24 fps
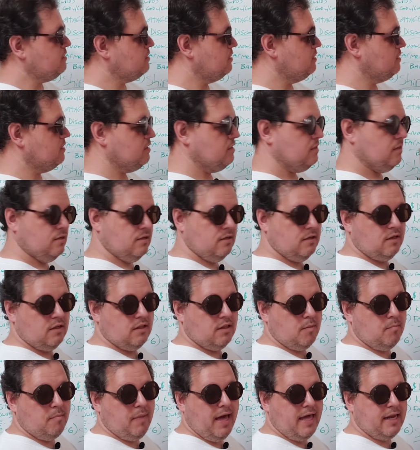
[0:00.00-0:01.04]
Since
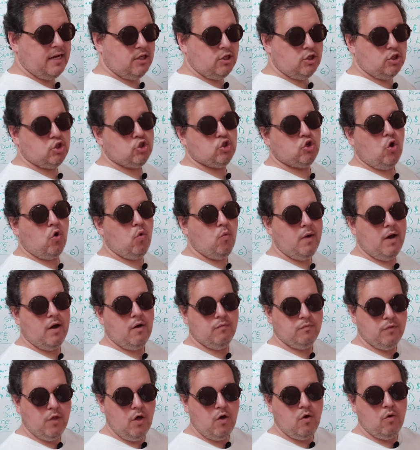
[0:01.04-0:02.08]
the bandit is so
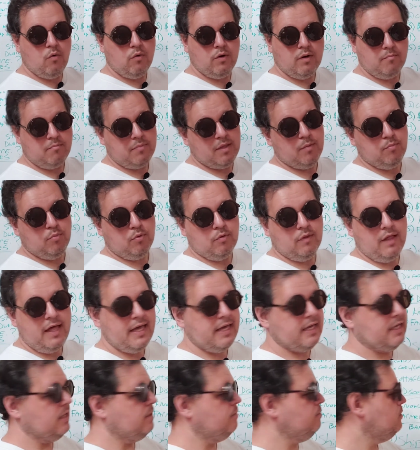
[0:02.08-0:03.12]
well known and people
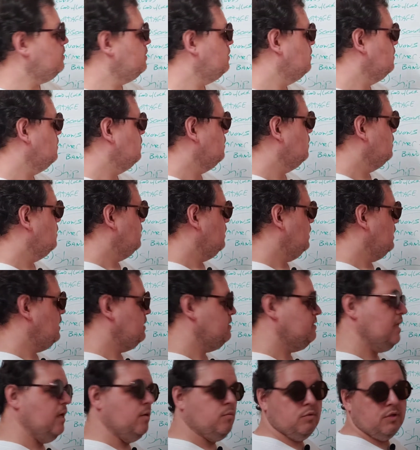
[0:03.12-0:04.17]
like him,
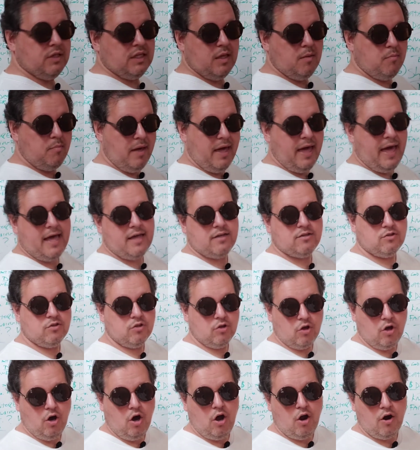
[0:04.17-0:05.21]
he's able to get past the
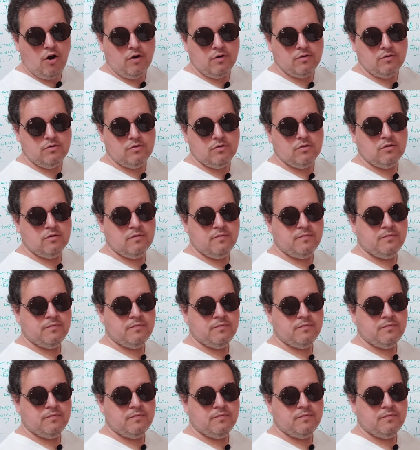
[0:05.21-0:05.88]
guards